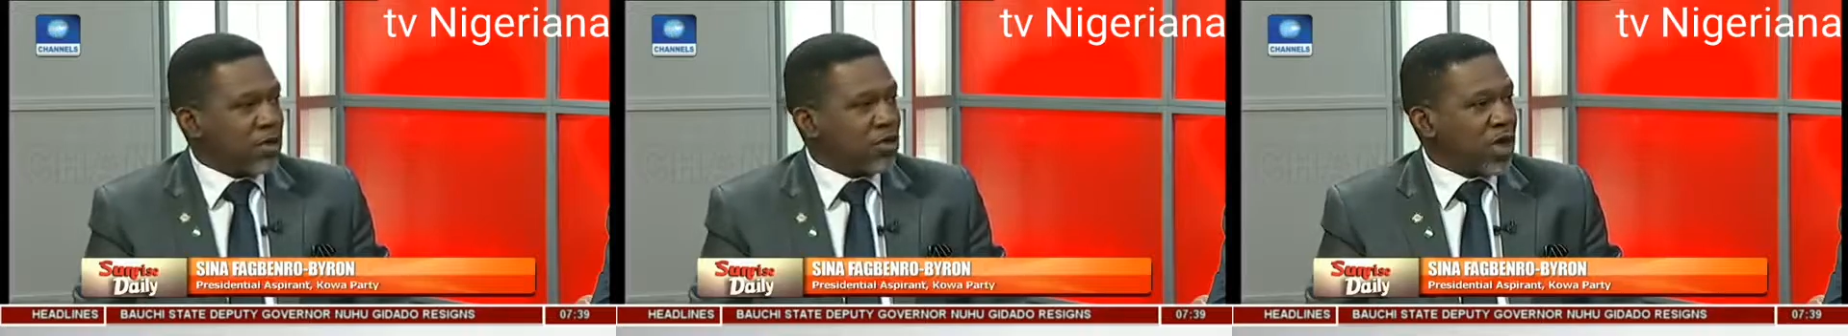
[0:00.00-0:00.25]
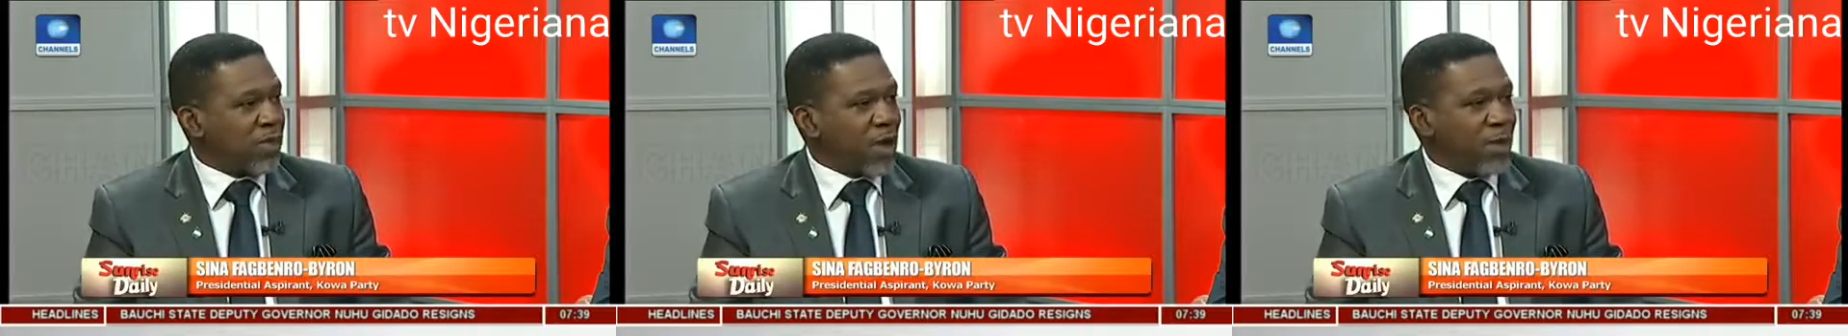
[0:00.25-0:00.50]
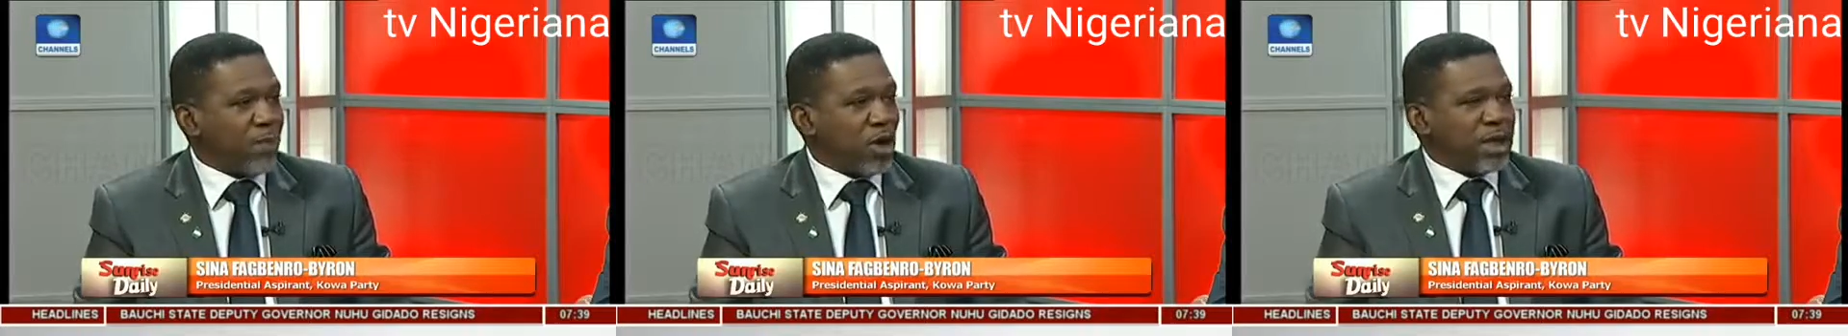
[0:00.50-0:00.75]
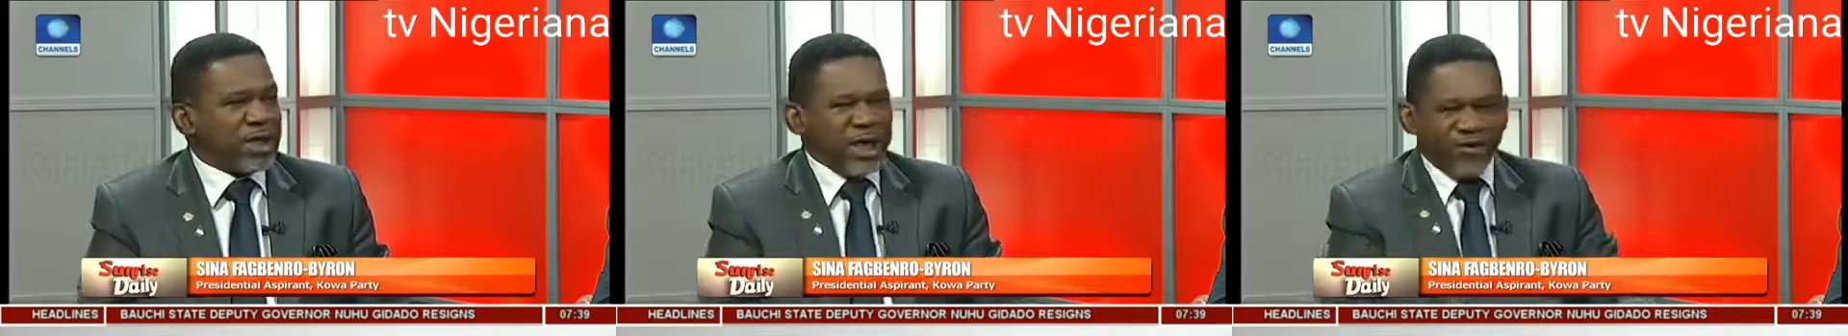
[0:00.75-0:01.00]
You get my
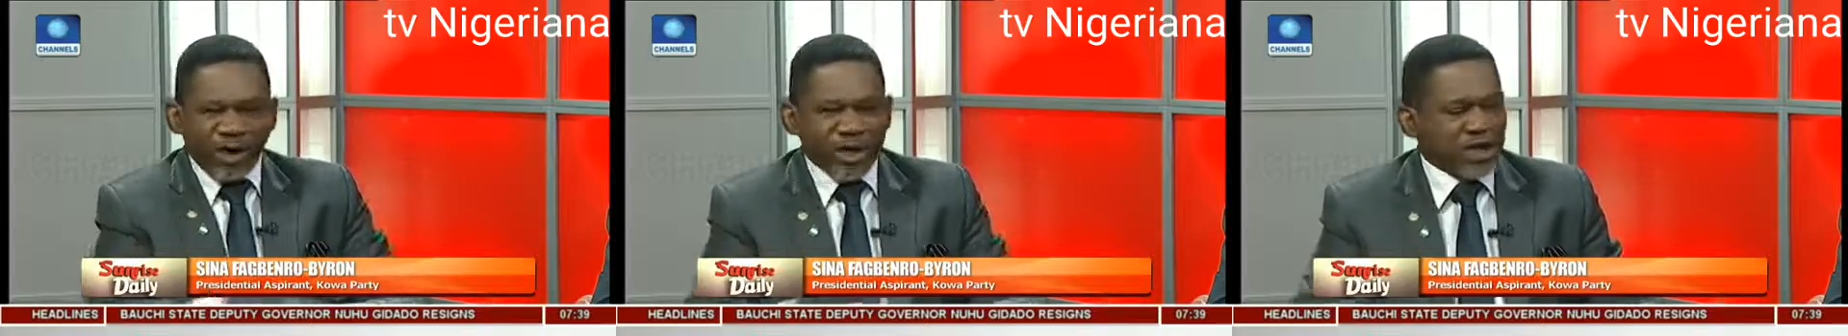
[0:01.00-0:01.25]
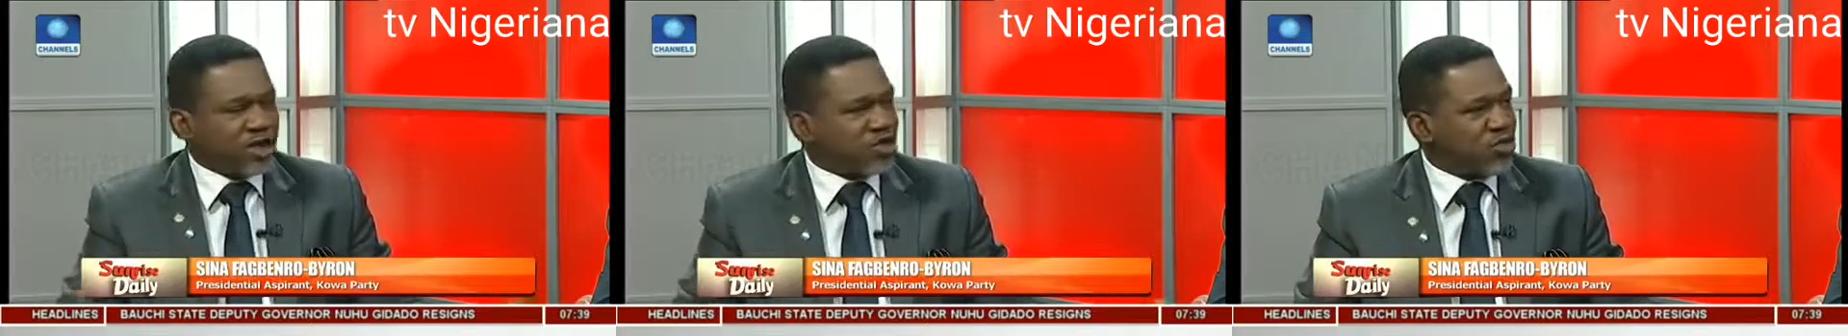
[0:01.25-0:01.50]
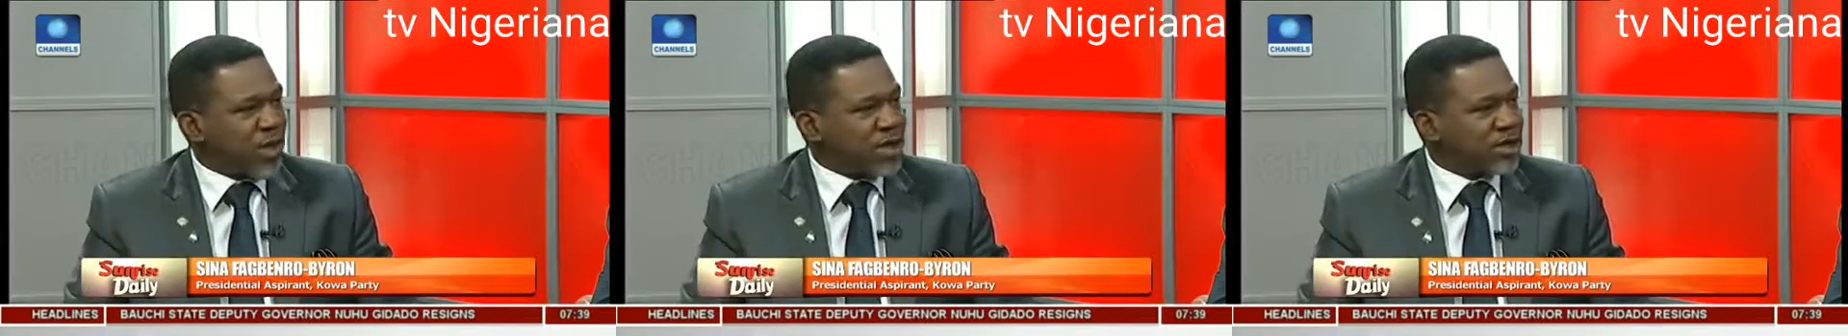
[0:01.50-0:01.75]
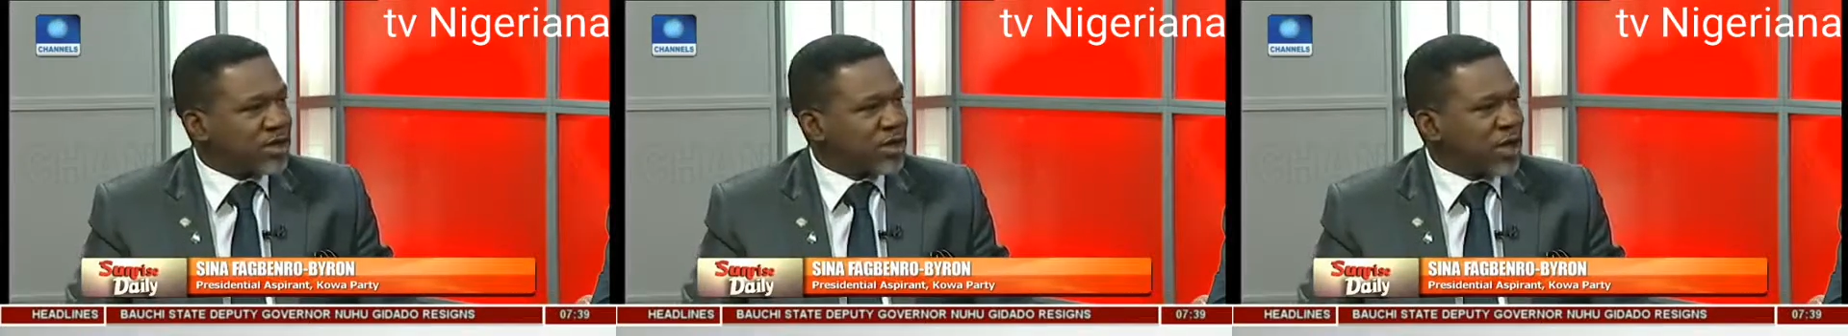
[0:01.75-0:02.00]
point? Different
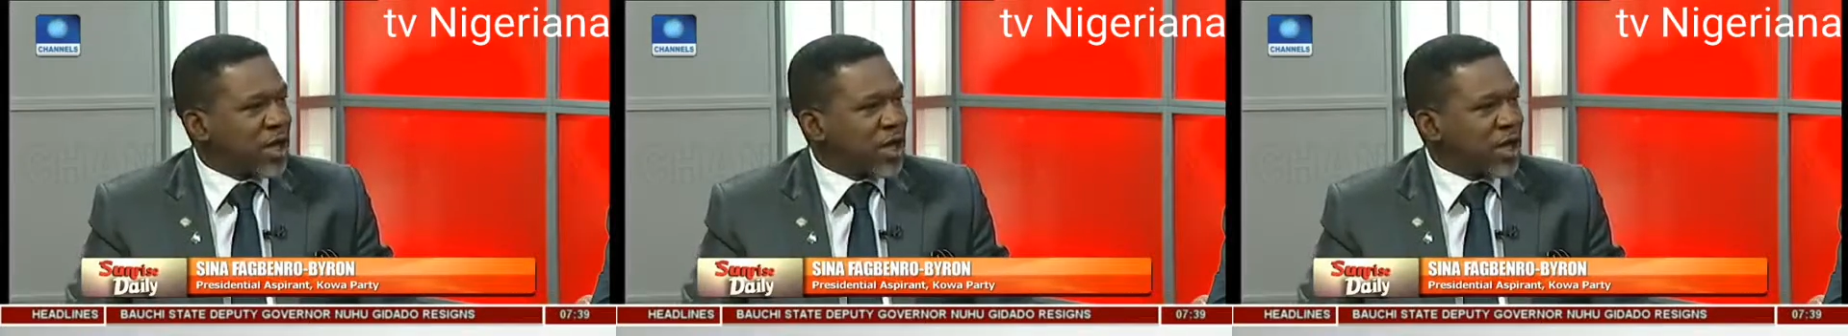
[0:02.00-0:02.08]
instruments.